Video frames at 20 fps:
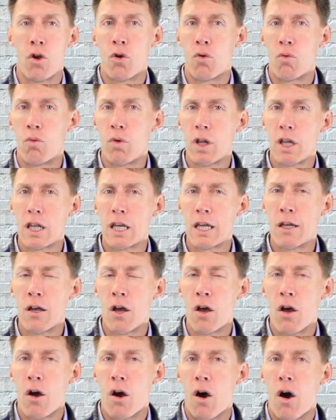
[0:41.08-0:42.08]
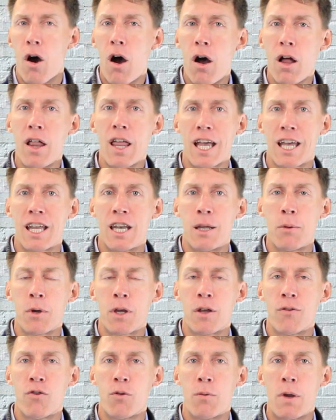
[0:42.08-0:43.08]
Really, all
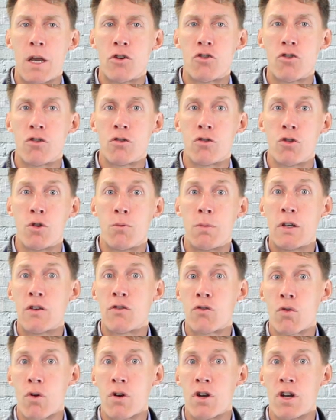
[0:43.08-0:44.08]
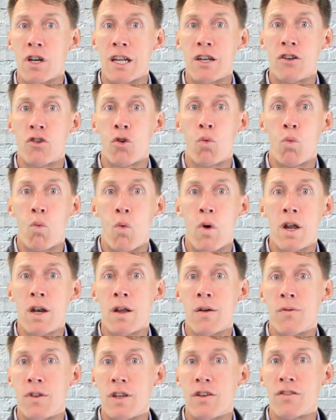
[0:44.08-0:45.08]
academic information could be sorted into one
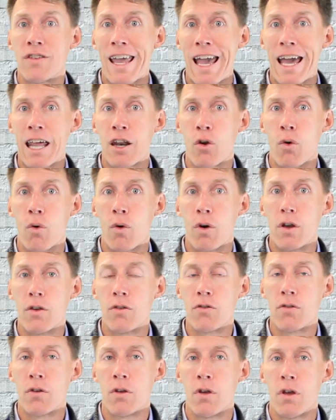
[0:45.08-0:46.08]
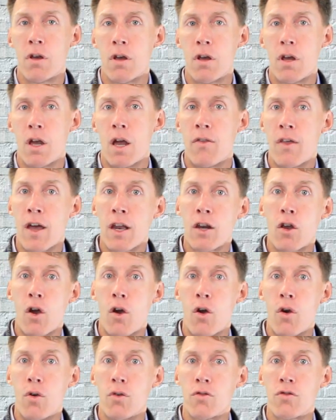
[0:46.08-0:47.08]
of these categories, and that
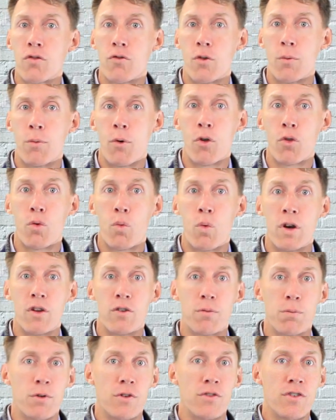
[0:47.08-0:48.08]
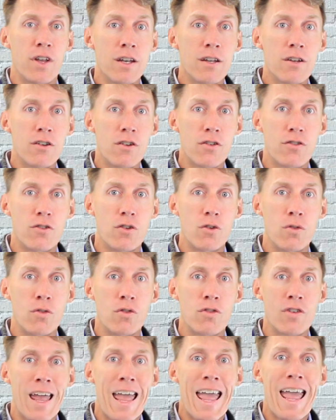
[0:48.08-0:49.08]
goes for both what is presented to
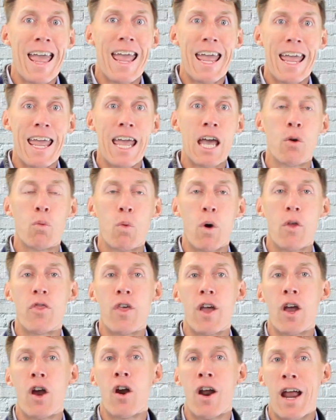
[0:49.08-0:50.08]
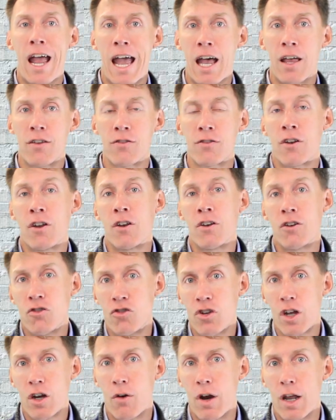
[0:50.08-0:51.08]
students and what they are asked to
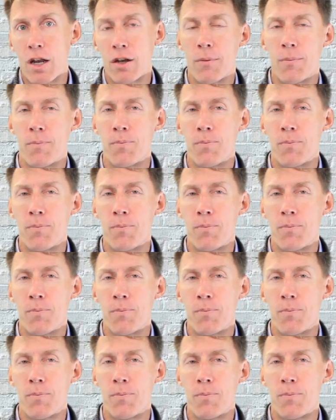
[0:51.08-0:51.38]
generate.